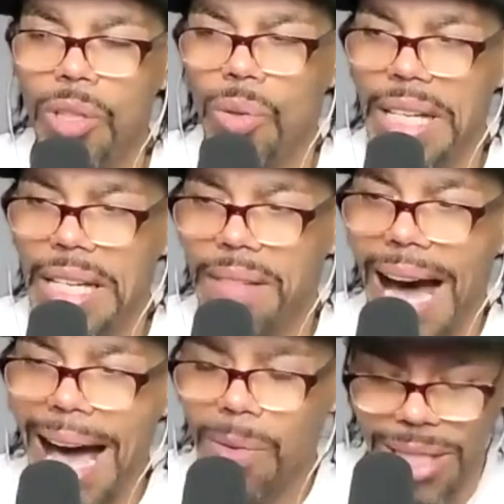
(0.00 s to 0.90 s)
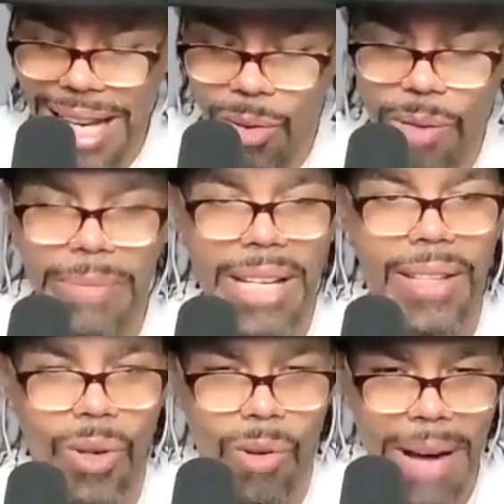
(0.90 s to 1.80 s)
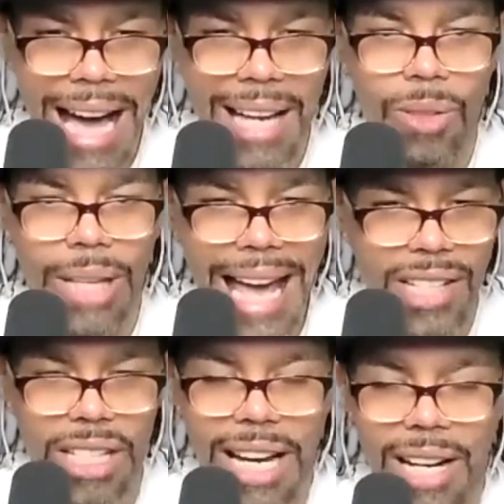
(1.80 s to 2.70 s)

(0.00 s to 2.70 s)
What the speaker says: Eve, I was out on Methadone Mile last year.